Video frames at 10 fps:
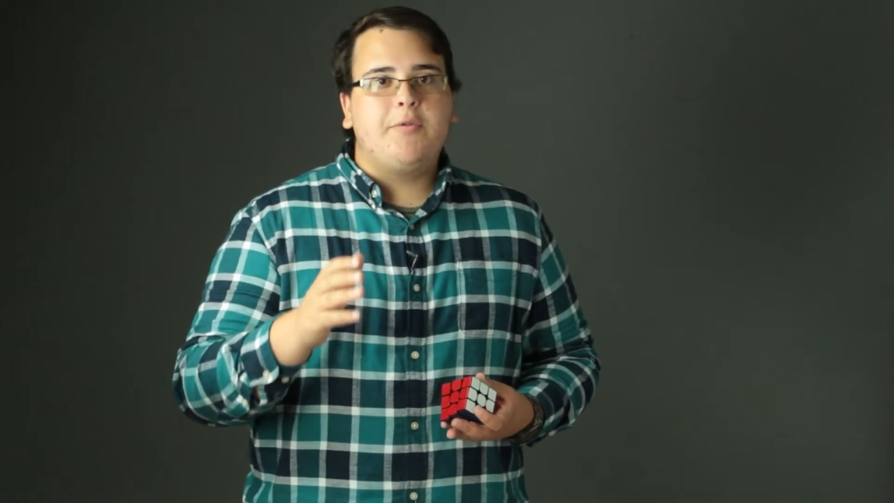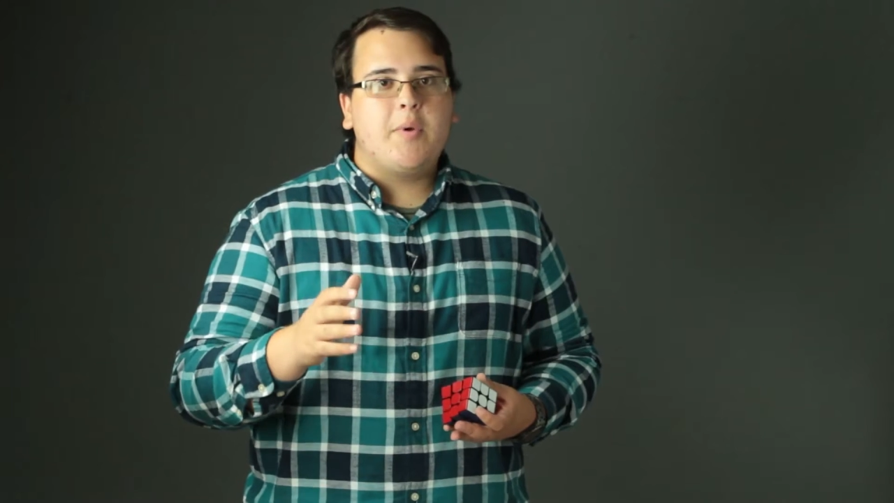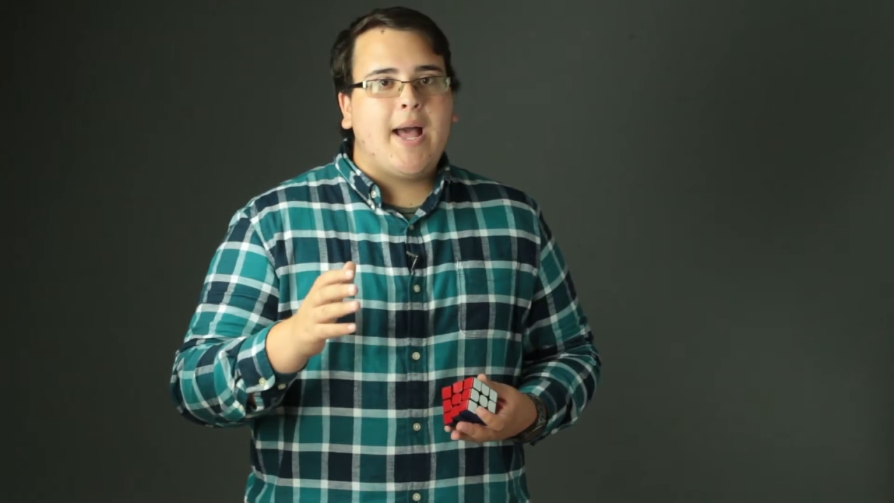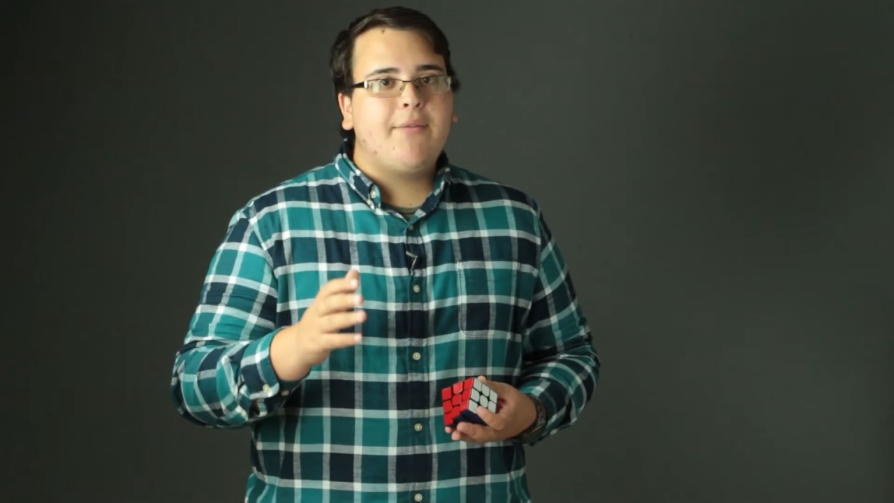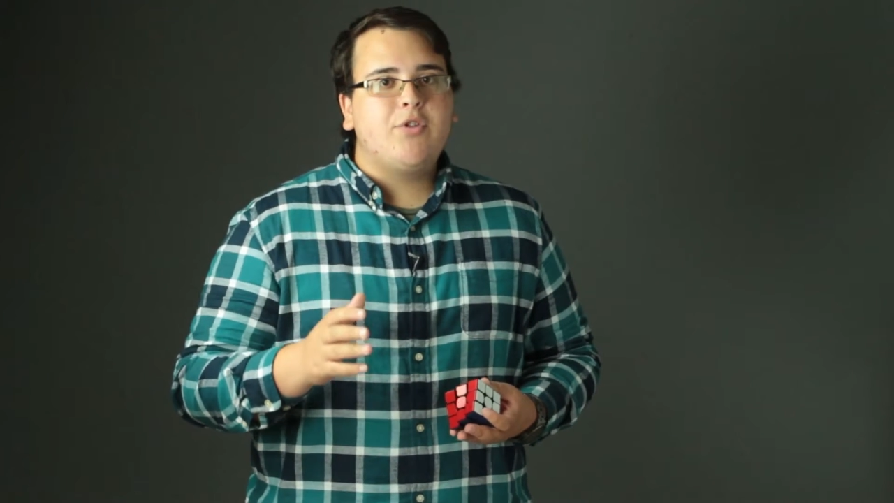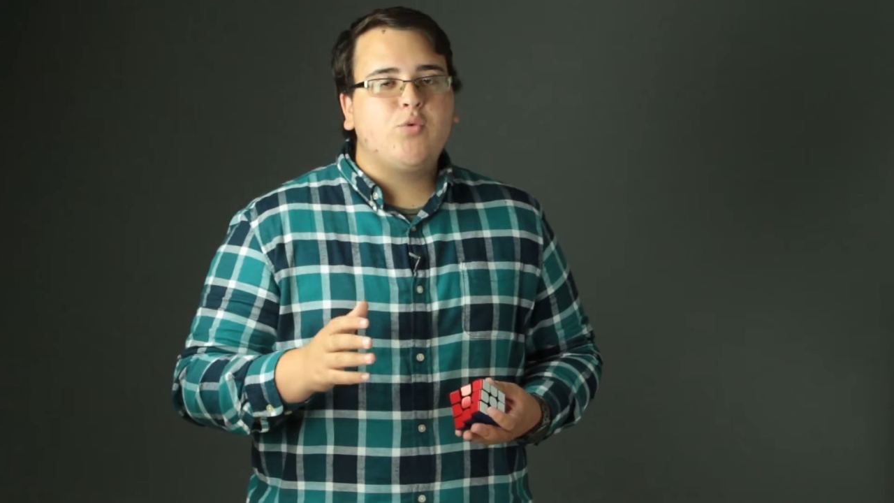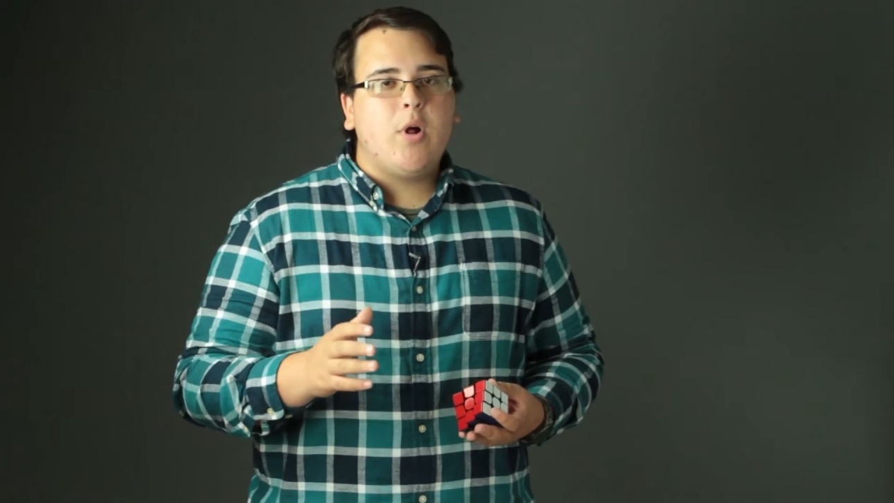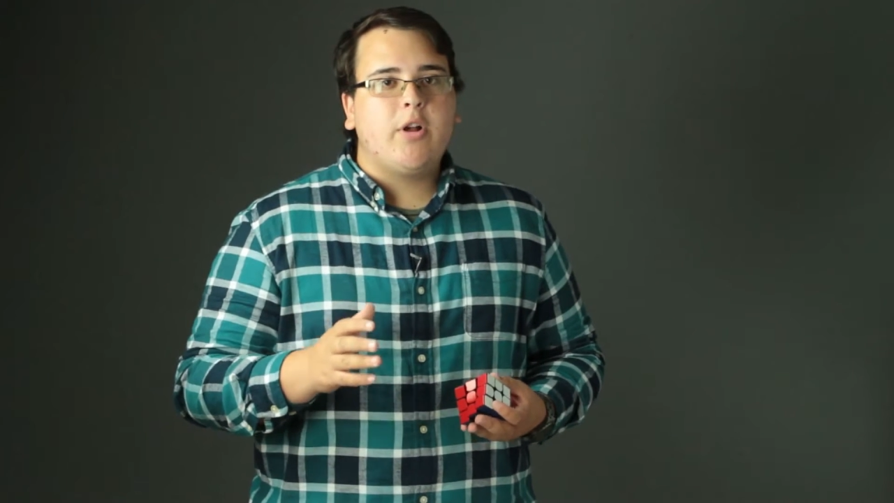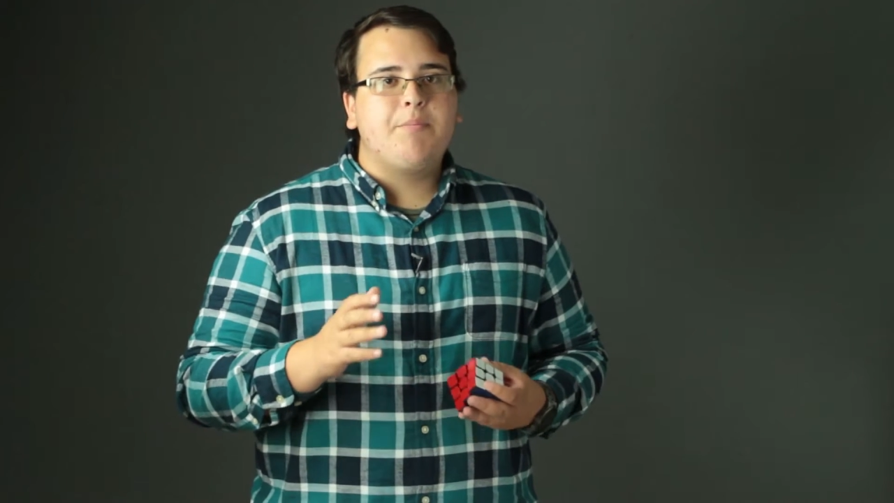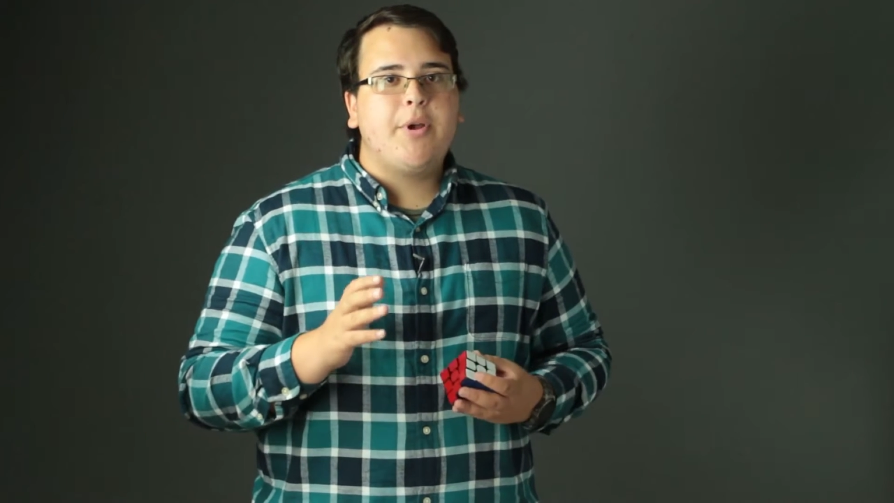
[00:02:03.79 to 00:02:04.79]
if you average
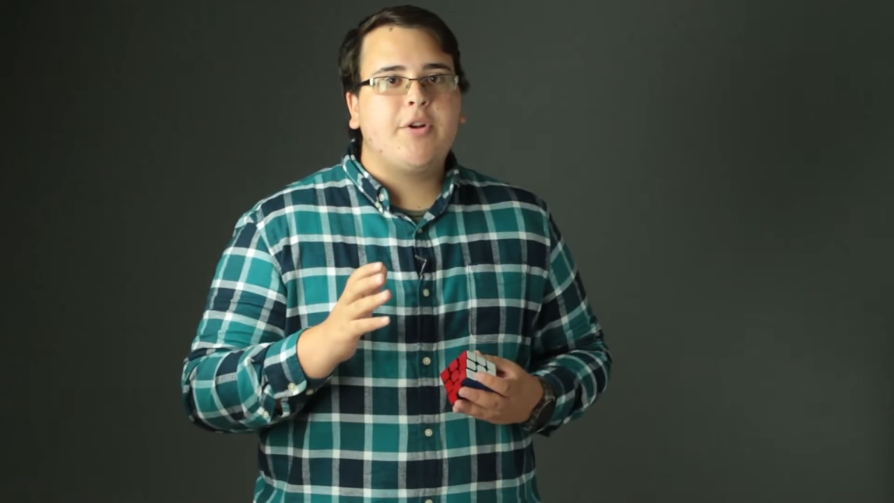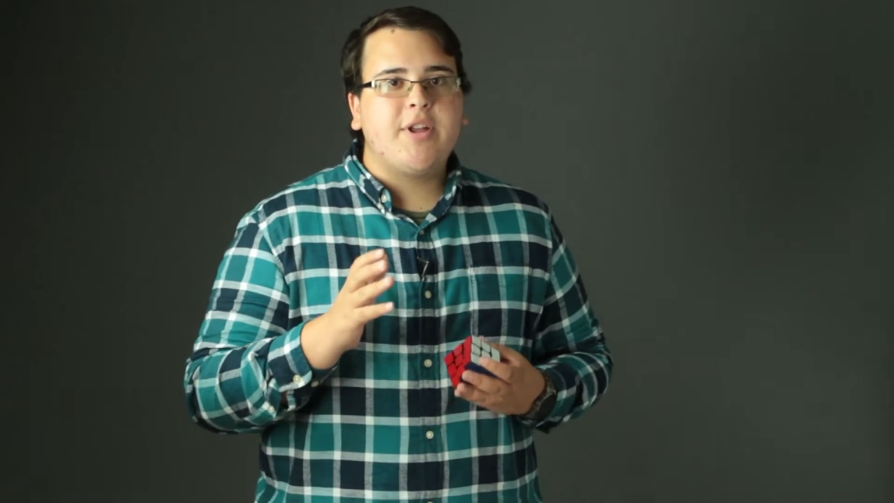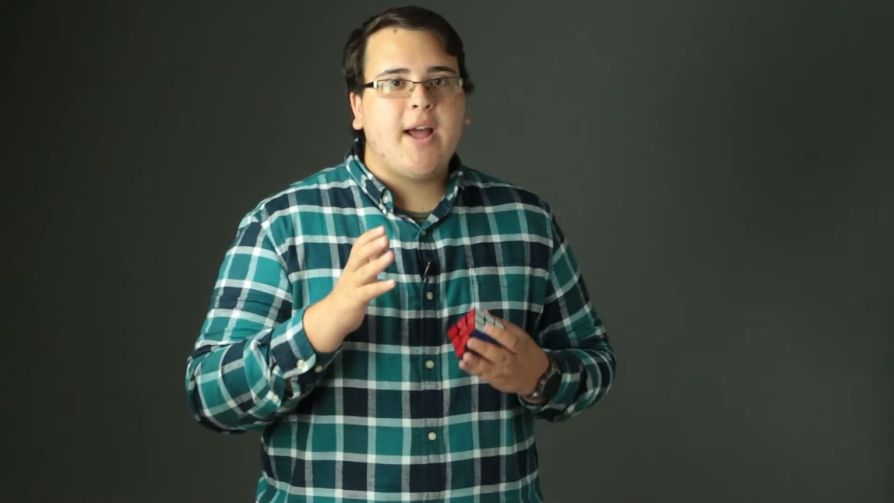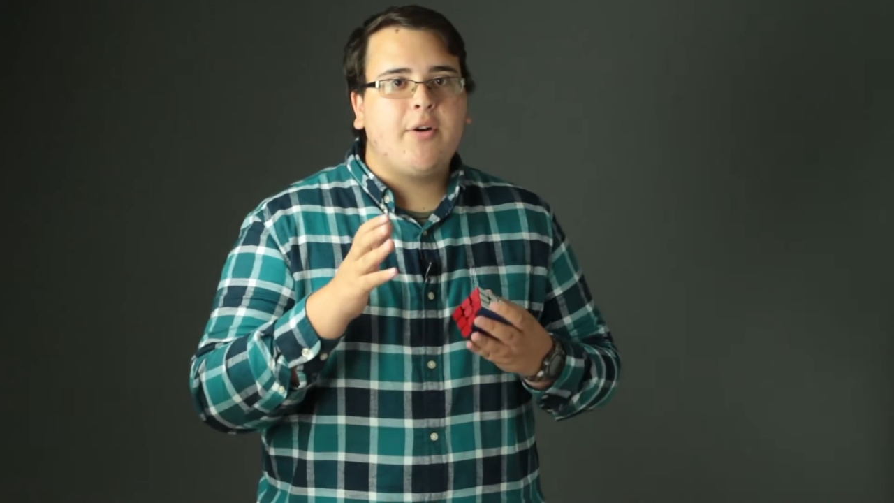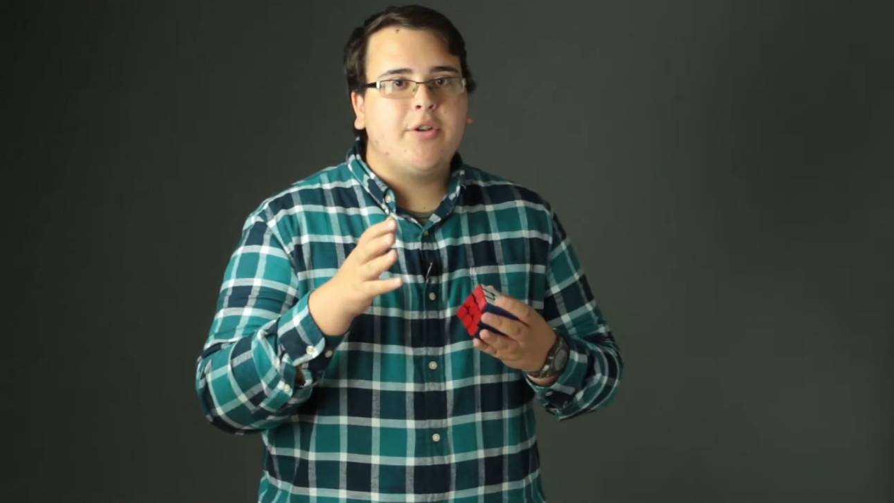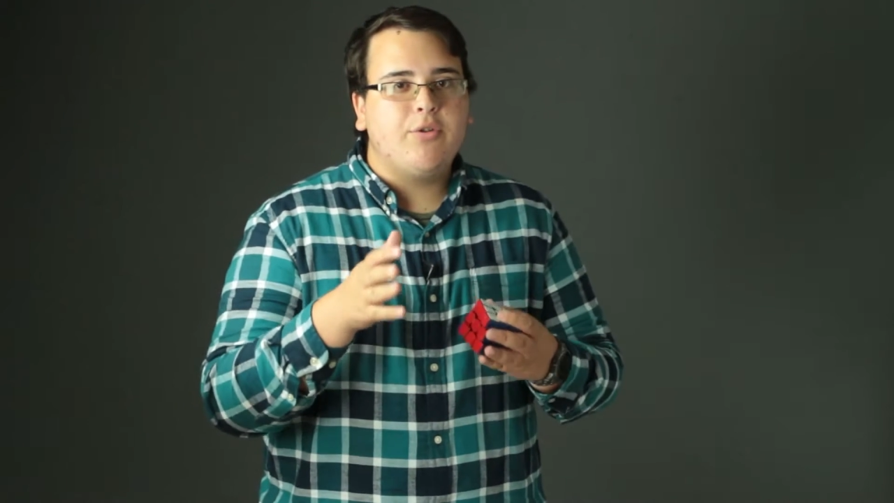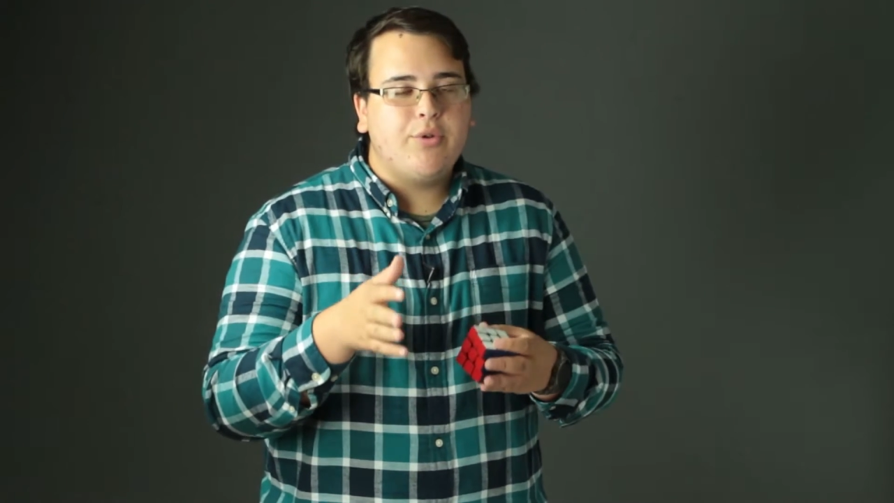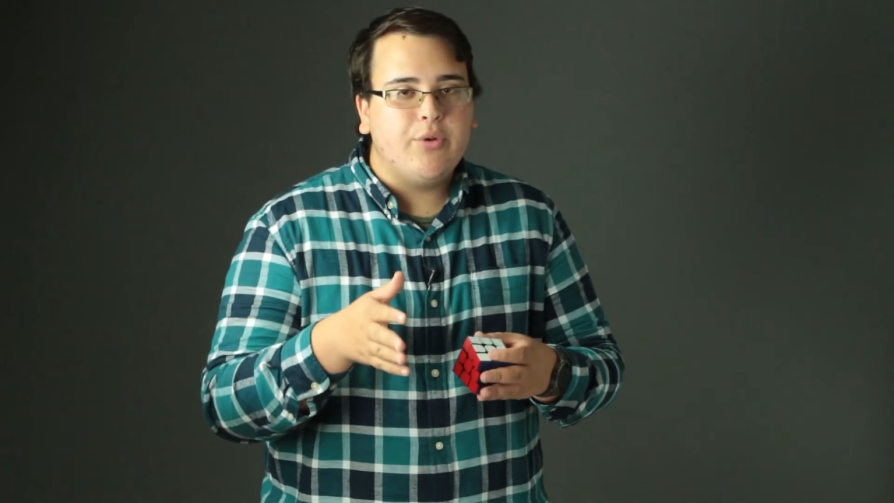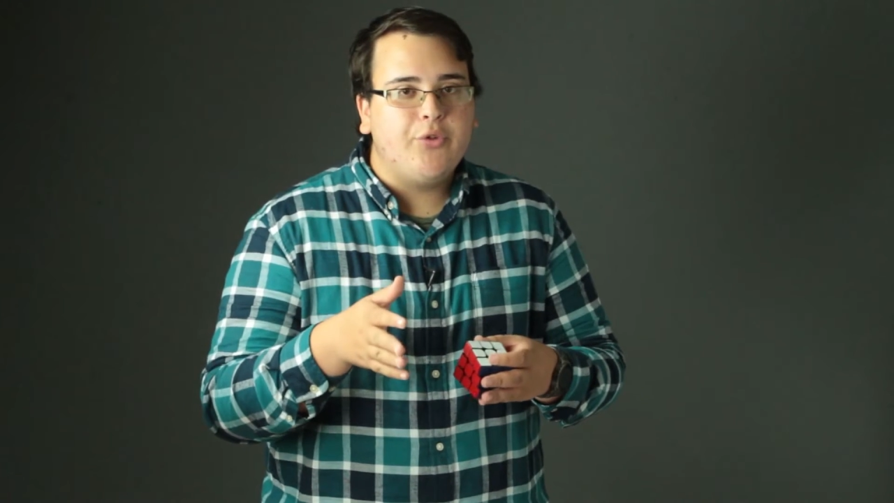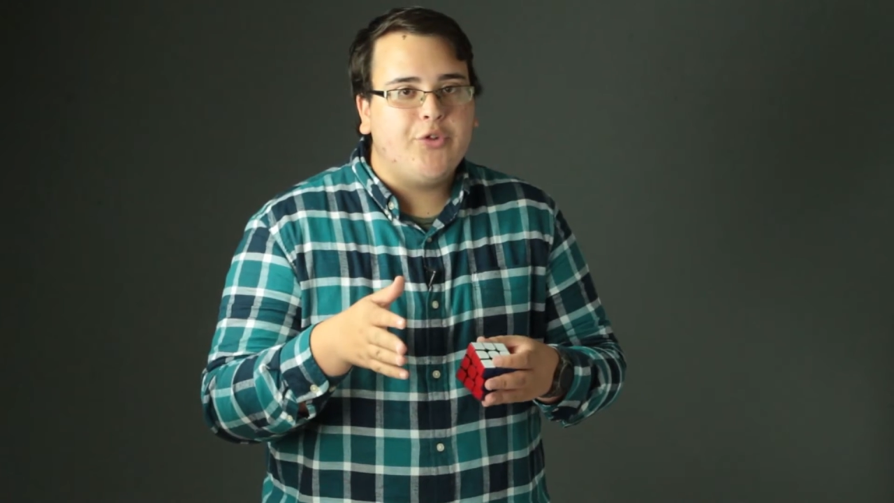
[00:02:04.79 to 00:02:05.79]
well compared to how you
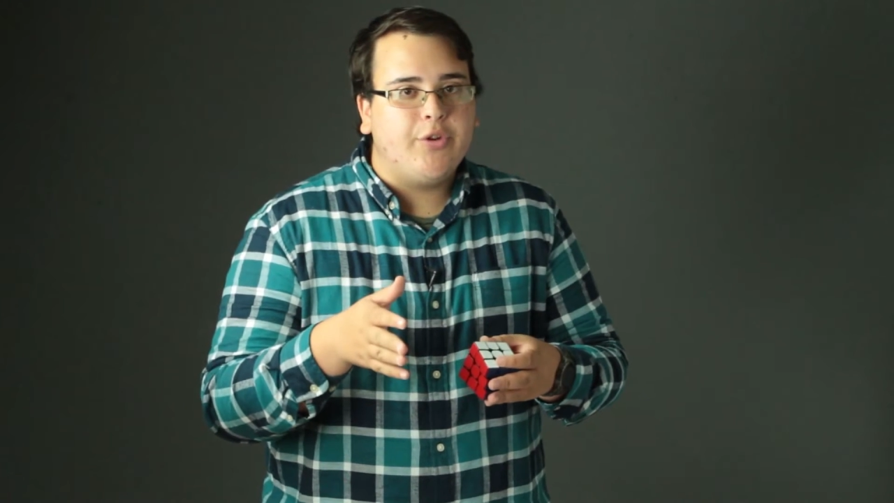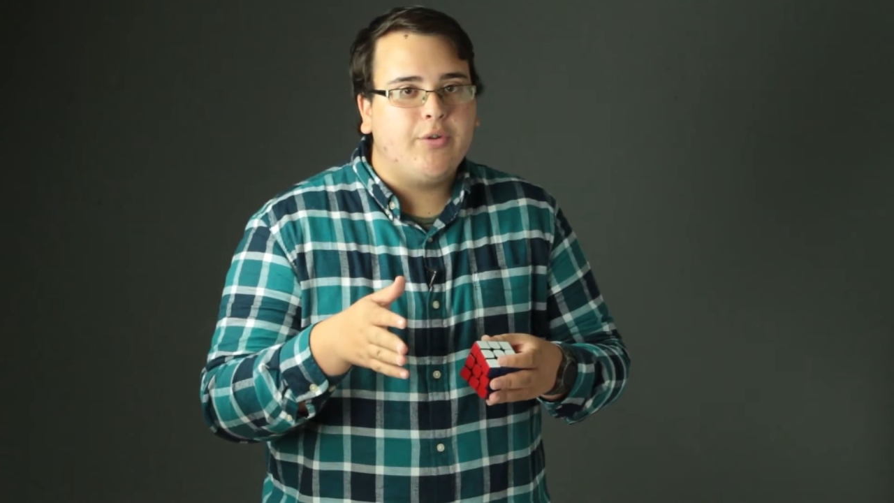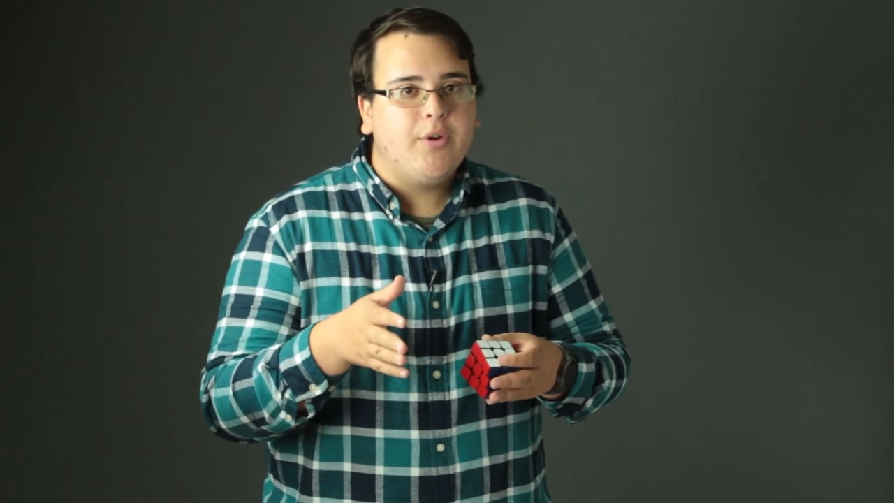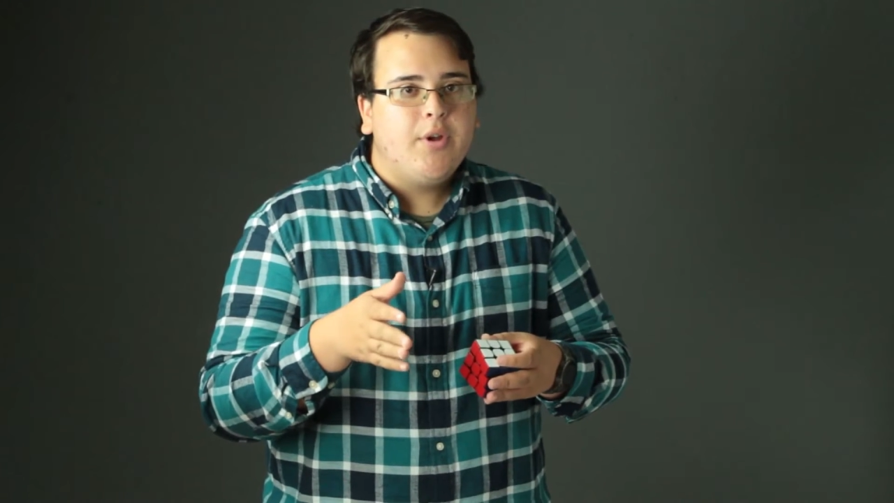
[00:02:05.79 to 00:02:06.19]
used to,